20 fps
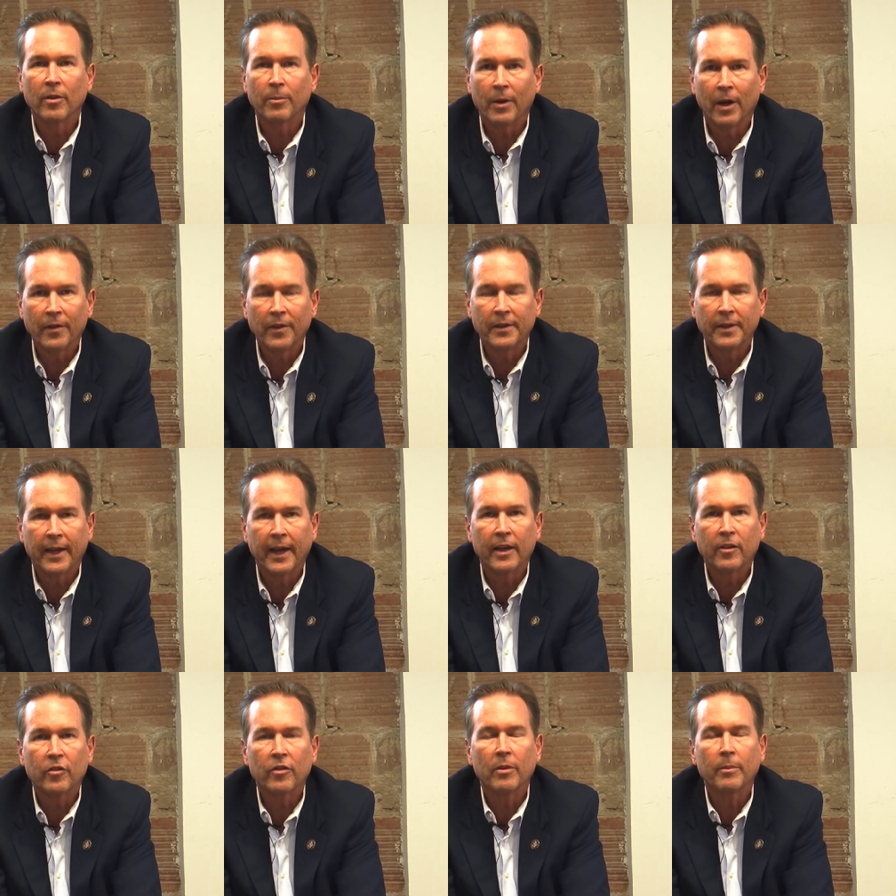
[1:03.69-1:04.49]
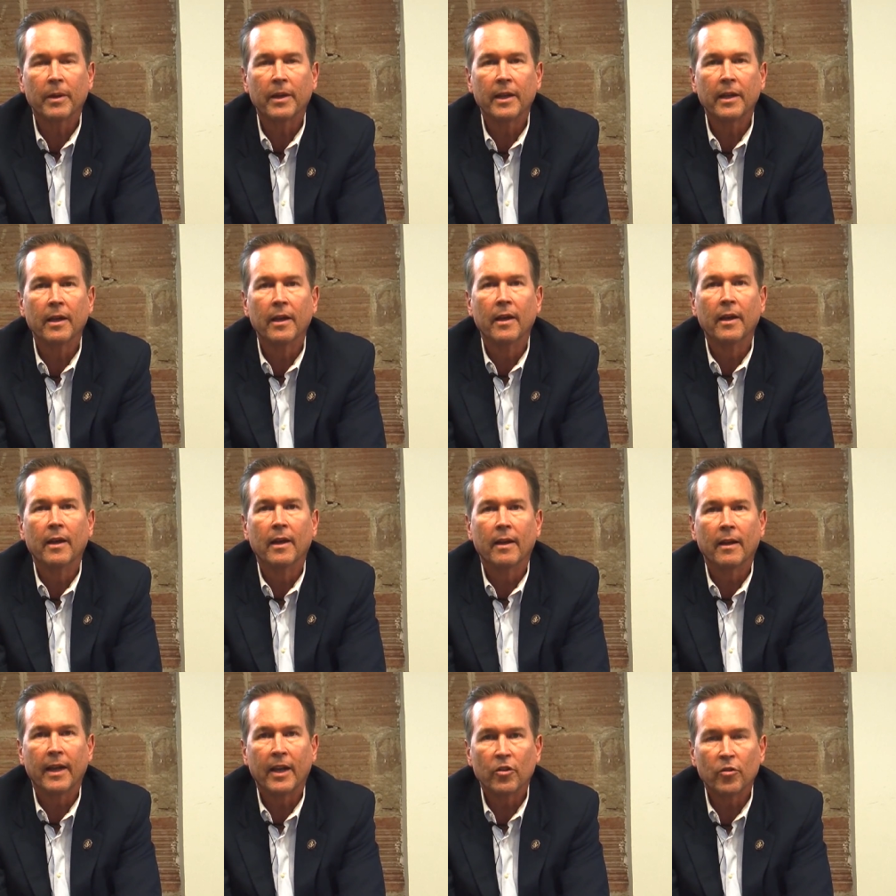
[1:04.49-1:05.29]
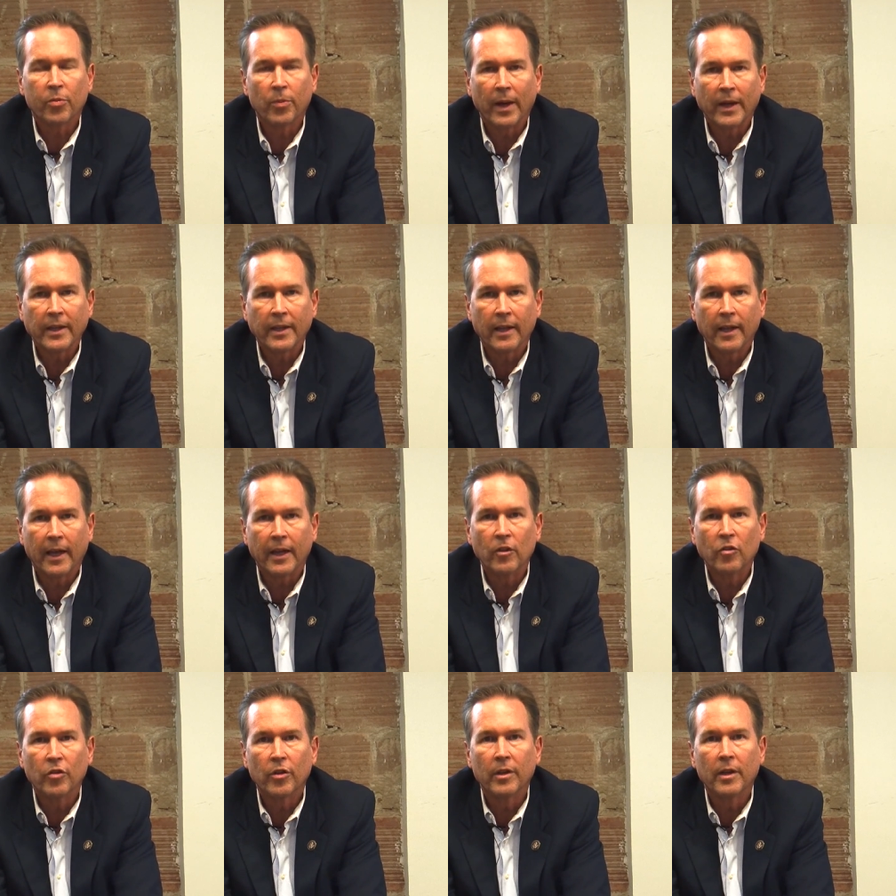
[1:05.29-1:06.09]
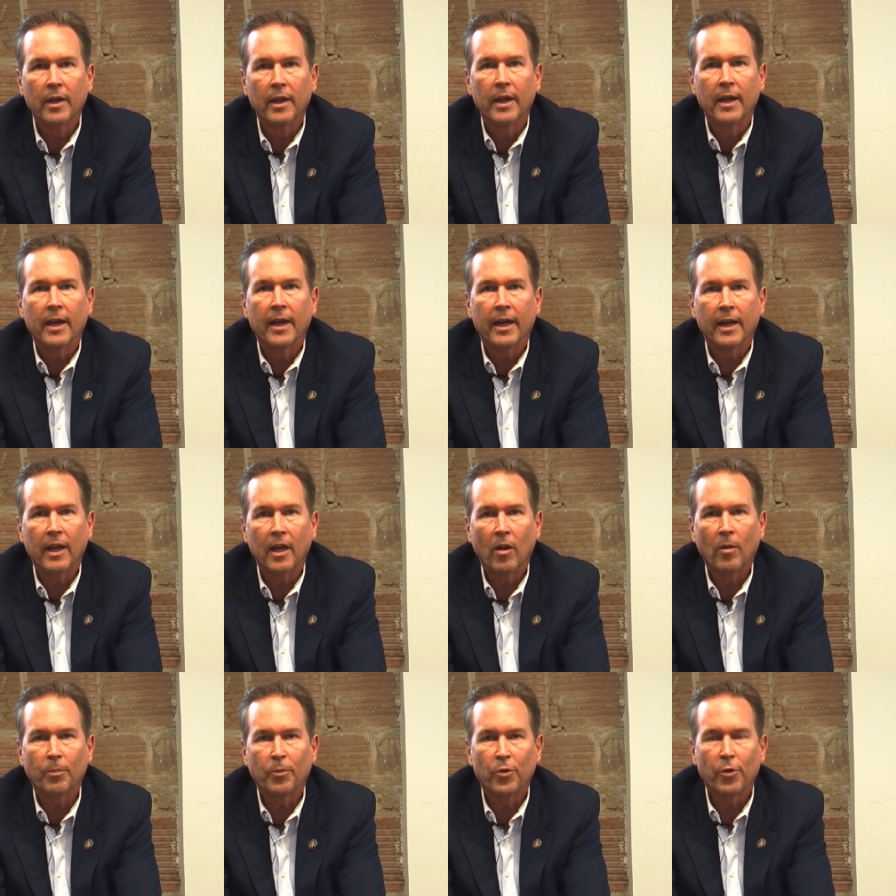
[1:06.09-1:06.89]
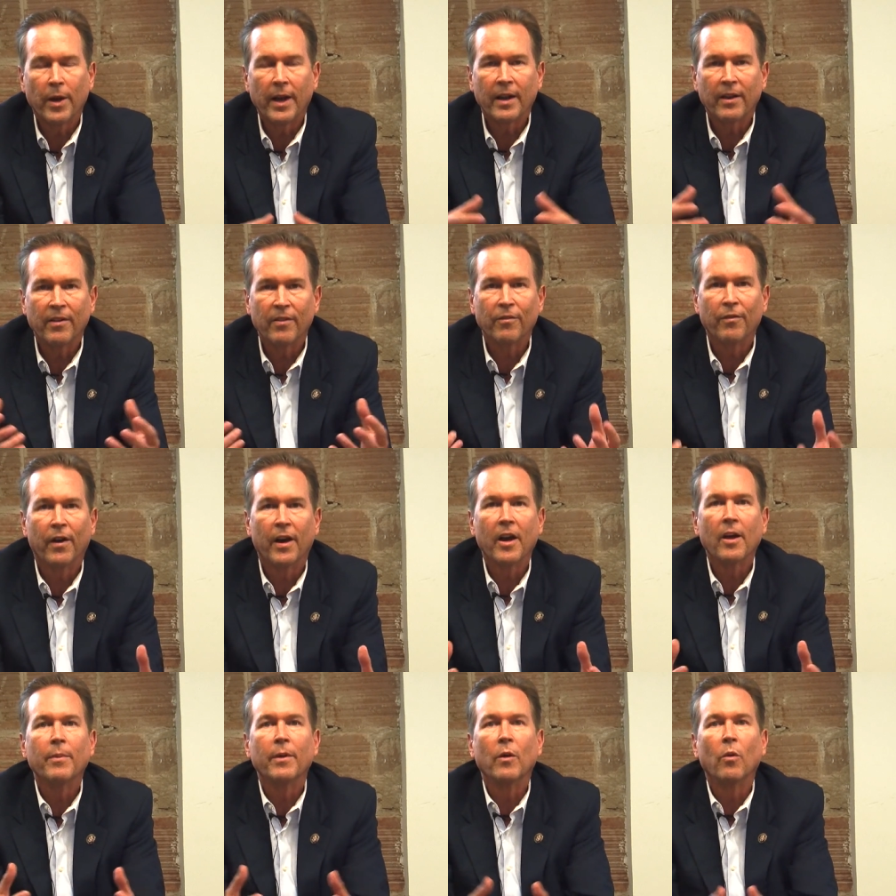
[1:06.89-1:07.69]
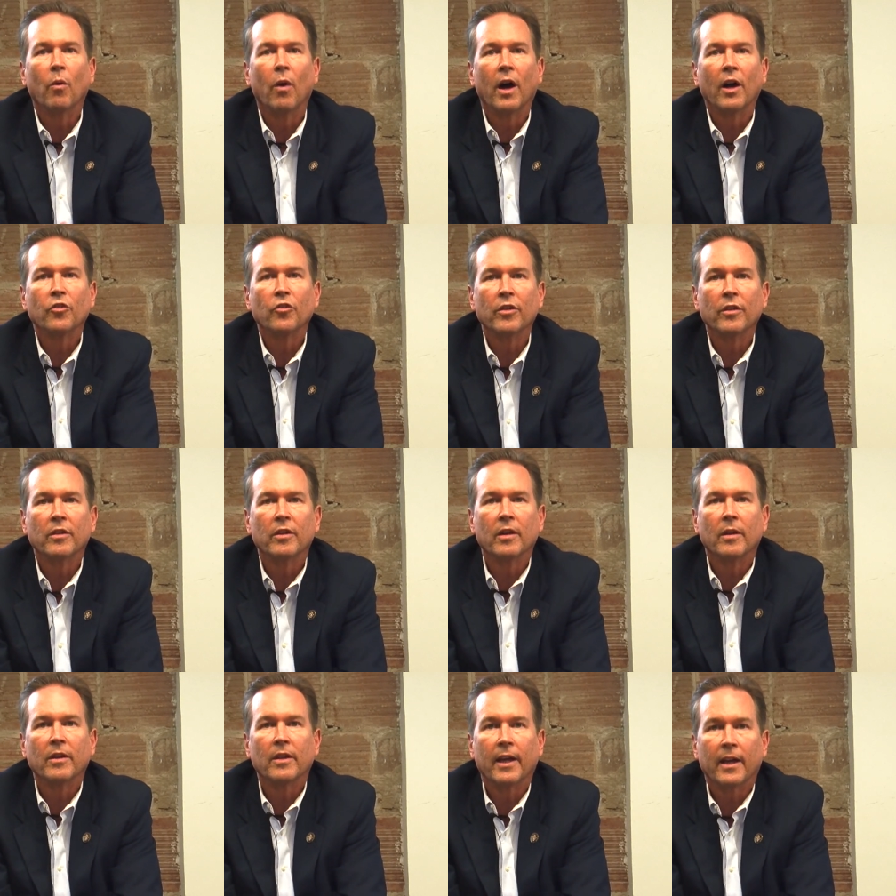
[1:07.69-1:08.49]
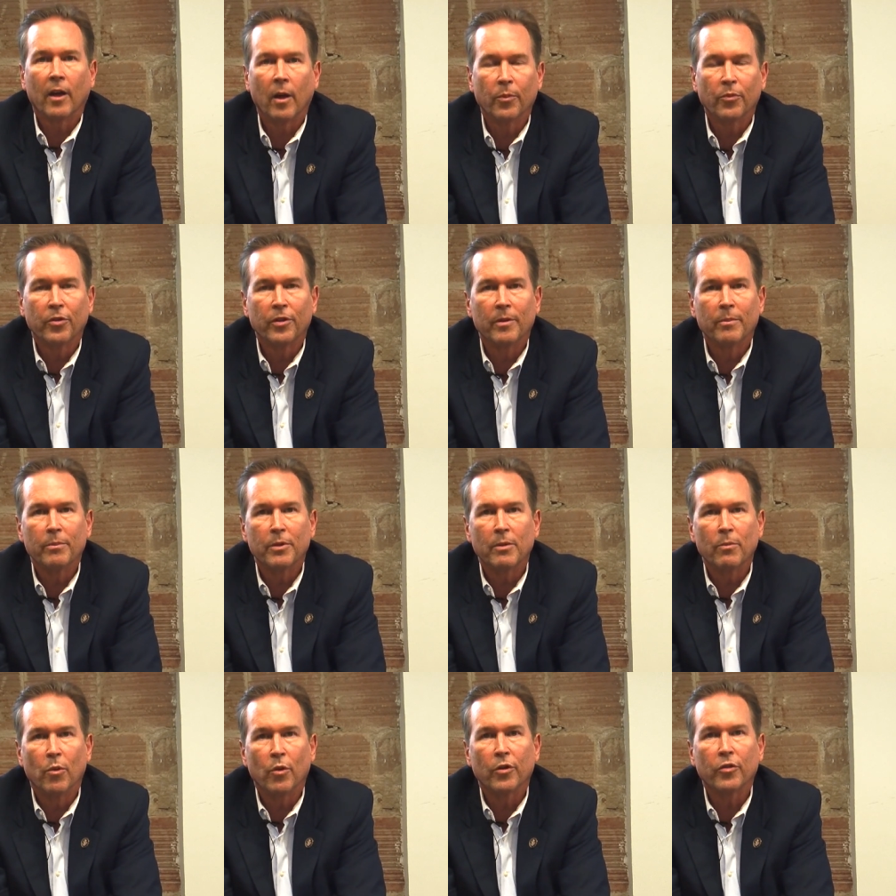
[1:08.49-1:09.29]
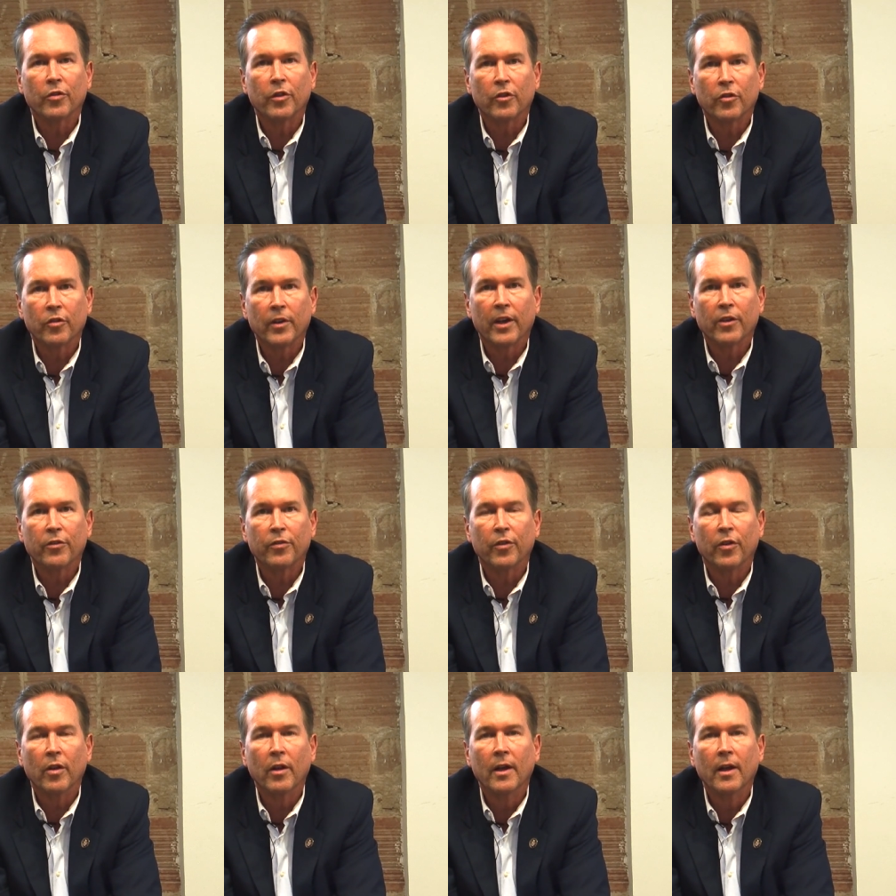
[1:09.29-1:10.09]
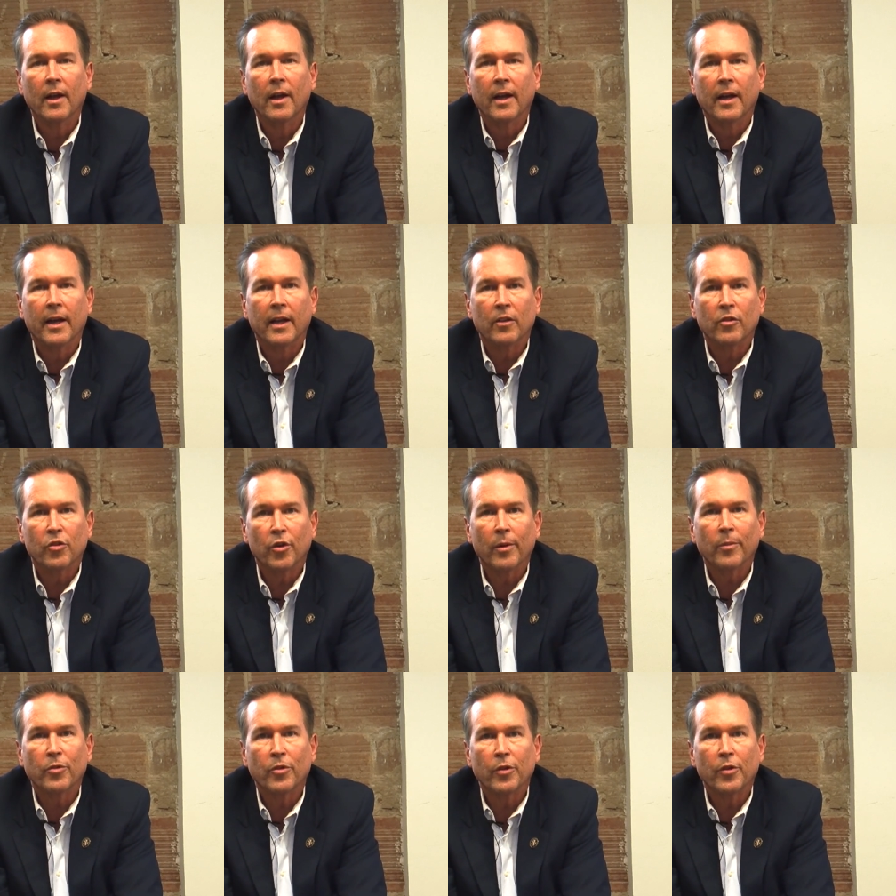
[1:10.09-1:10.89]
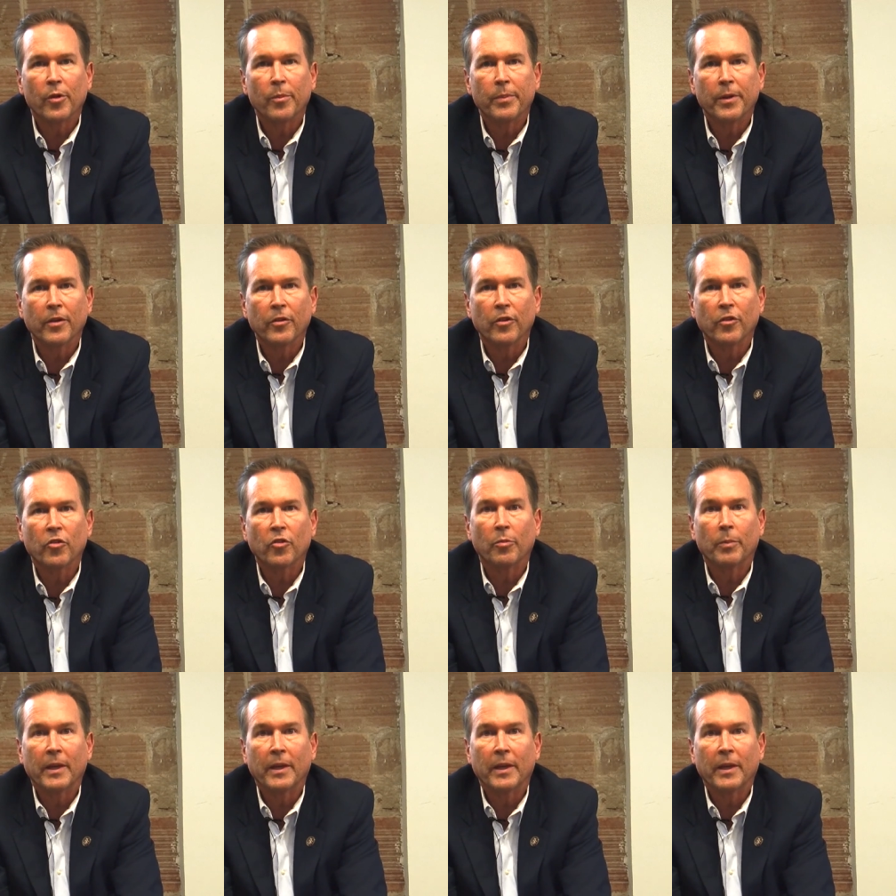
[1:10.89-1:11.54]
I'm on the tax committee, less regulation, and help create an environment in Washington that helps them be more successful in terms of their business.